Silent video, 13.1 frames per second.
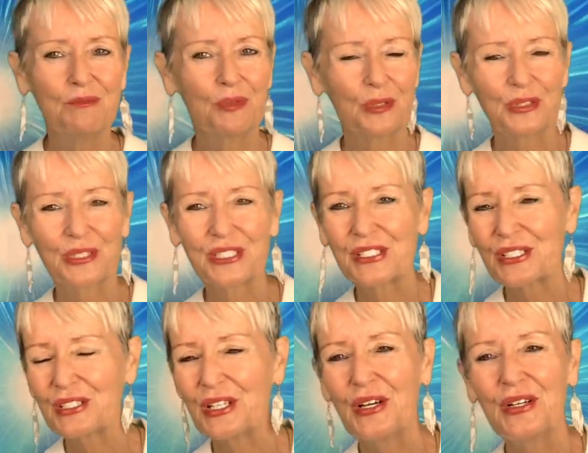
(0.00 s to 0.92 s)
borders
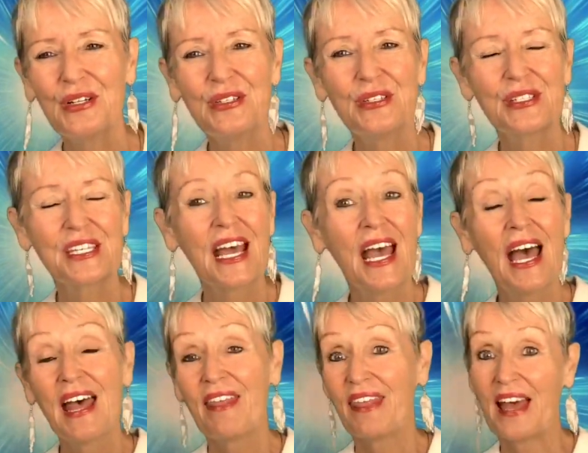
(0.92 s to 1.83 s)
closed,
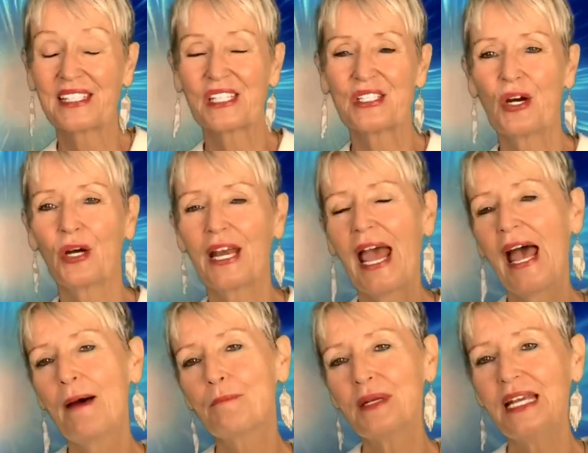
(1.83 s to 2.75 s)
that's not
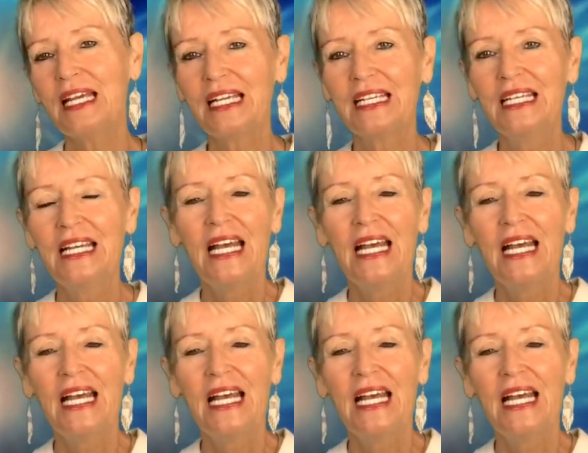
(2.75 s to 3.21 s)
happening.